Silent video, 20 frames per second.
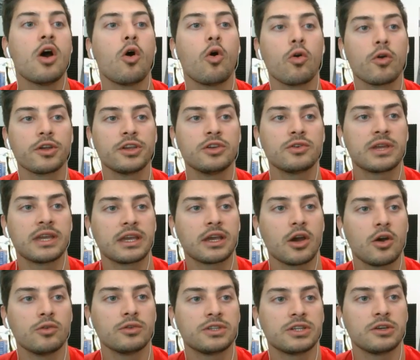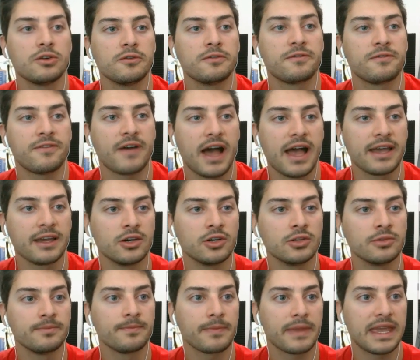or you can go to
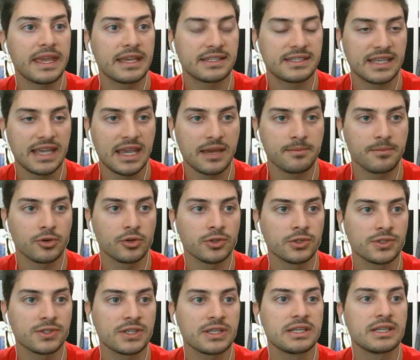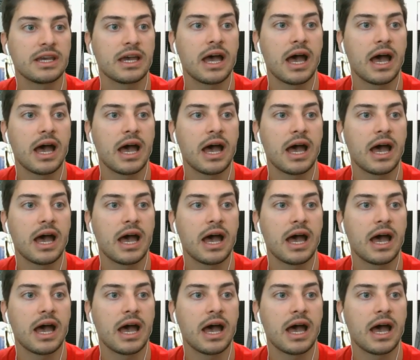File, Examples,